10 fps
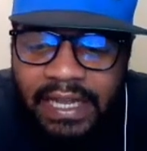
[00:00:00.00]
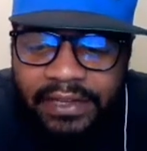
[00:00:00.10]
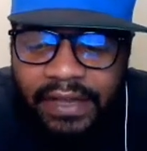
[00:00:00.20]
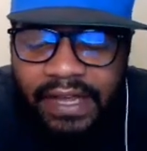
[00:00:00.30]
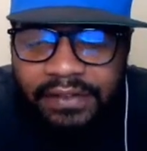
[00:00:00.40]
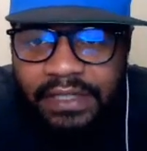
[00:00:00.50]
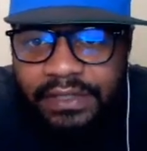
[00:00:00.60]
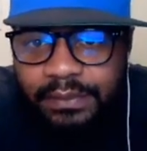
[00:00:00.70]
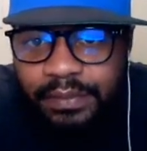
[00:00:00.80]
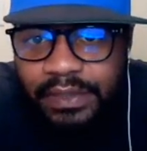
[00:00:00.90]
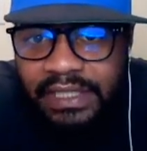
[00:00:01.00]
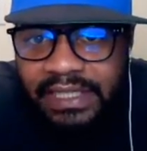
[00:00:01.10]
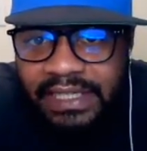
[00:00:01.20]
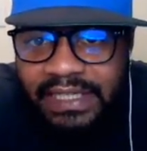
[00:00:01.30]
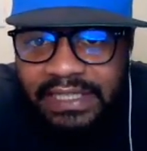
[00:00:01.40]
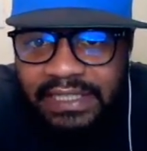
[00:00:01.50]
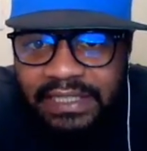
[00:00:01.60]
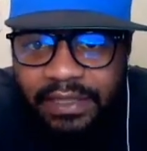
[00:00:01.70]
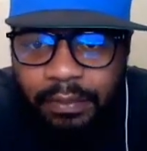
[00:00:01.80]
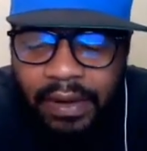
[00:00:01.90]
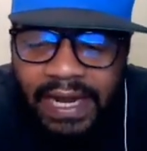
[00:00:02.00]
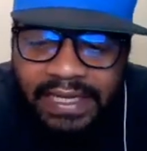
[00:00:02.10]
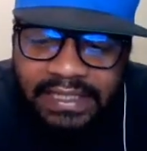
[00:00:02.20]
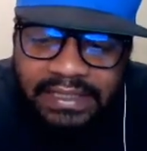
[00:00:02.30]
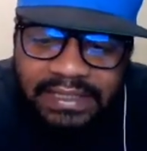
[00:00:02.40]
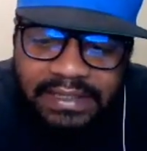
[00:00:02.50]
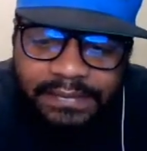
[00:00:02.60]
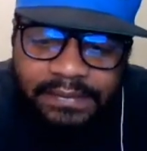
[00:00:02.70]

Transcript: And you have to put it in the brackets.